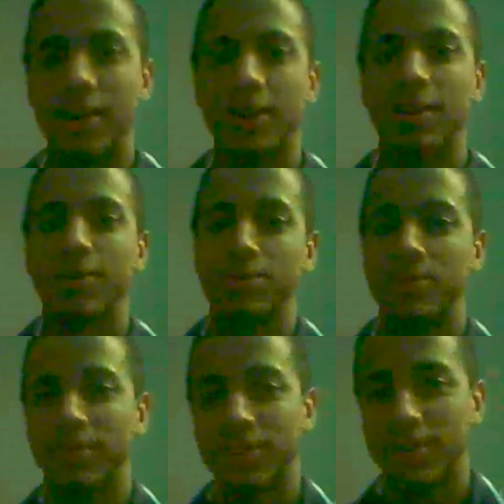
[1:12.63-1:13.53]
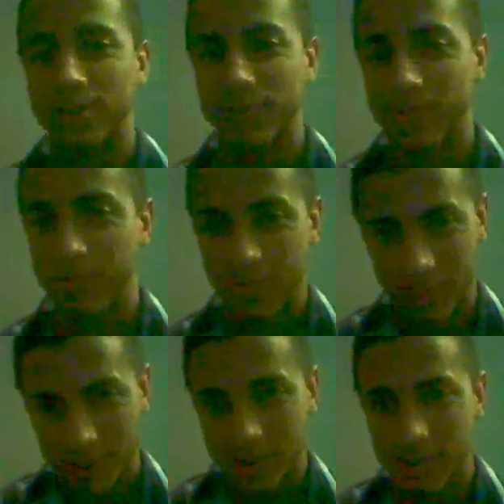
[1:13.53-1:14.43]
to try that with me, you know.
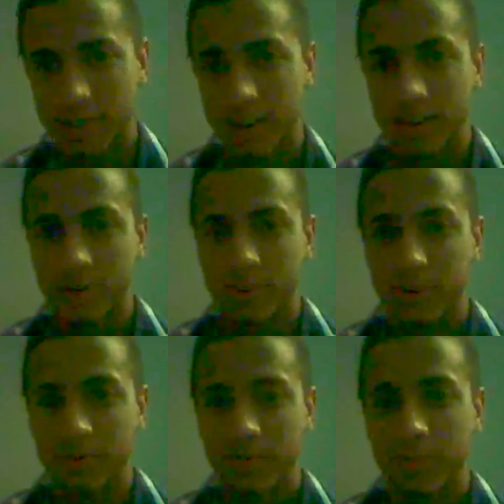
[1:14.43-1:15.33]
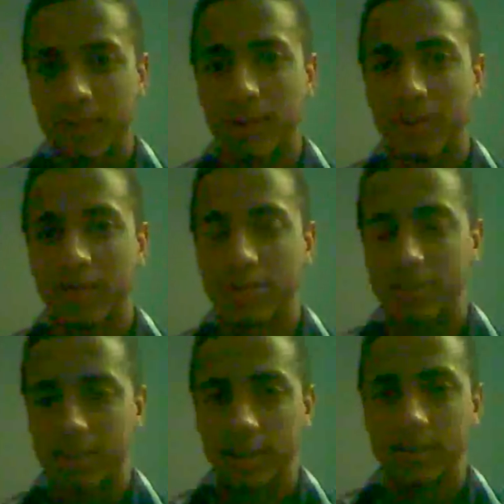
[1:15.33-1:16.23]
It's kind of cool.
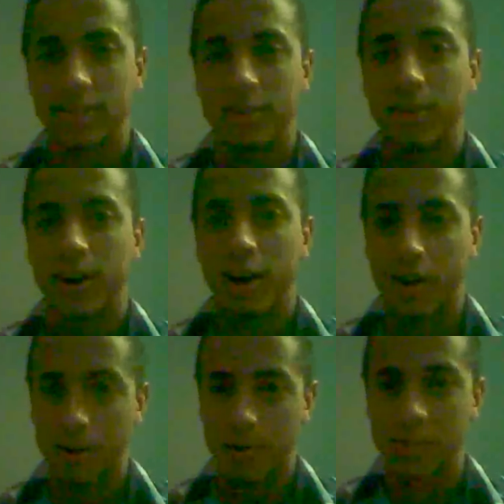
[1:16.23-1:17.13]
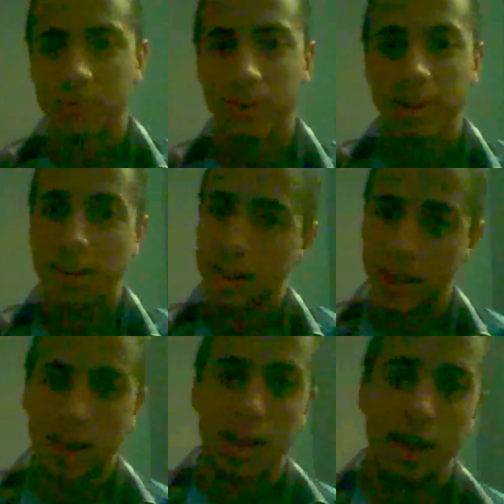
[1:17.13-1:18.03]
Just to let you know, I always
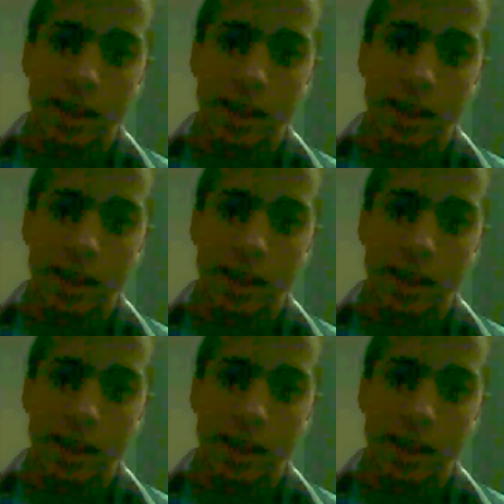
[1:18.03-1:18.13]
win.